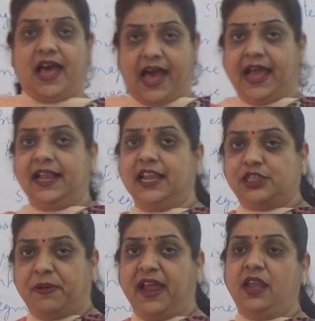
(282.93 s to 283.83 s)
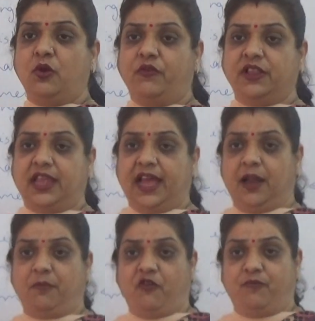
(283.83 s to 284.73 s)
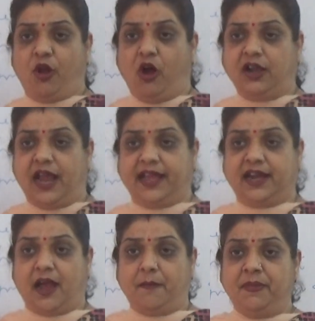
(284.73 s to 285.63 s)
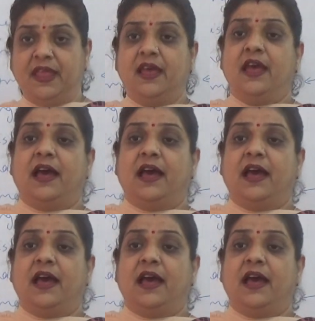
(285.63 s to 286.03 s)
I will explain you with the help of block diagram,